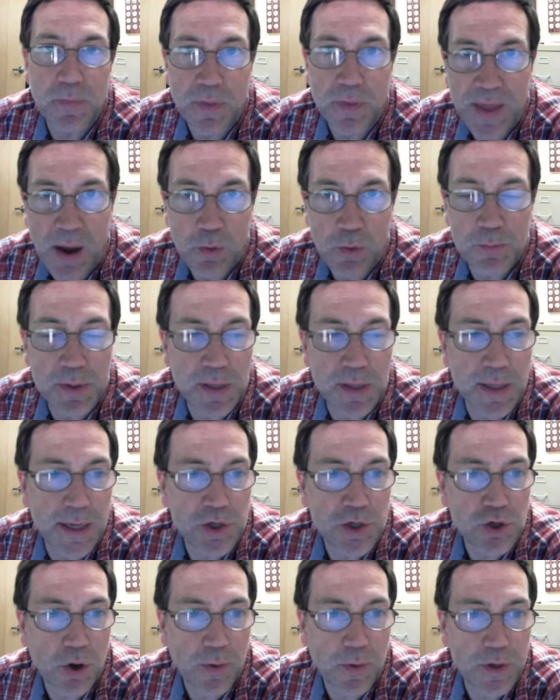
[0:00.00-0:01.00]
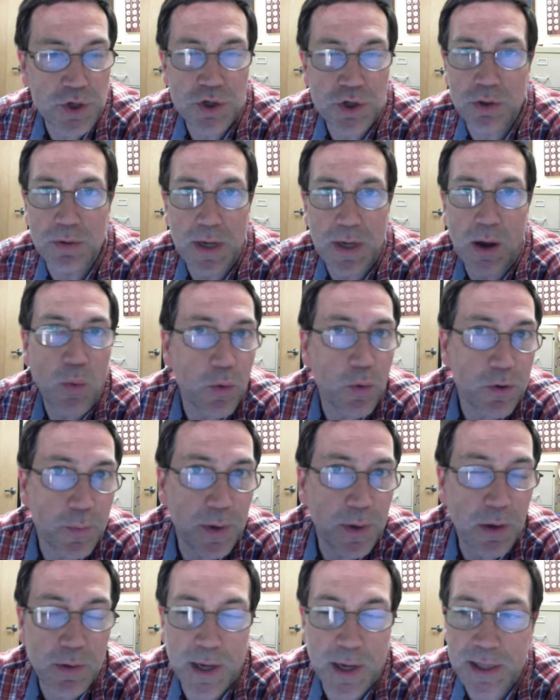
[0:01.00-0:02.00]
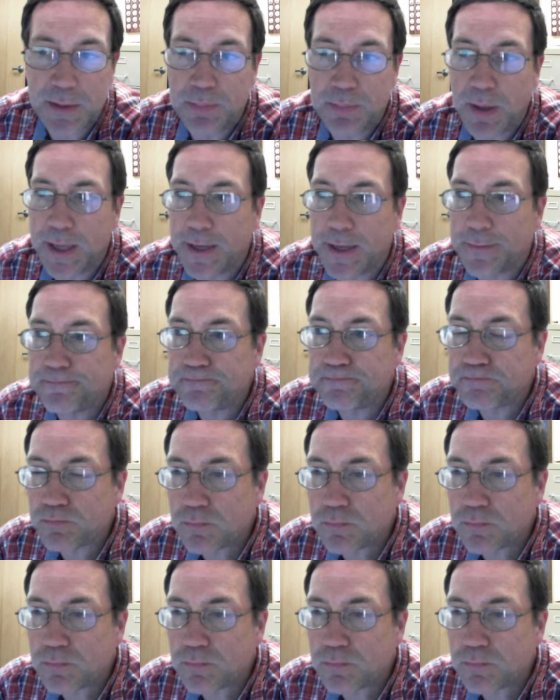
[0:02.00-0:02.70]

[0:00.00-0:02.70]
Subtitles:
That would be the HR issue, not where do we locate the plant.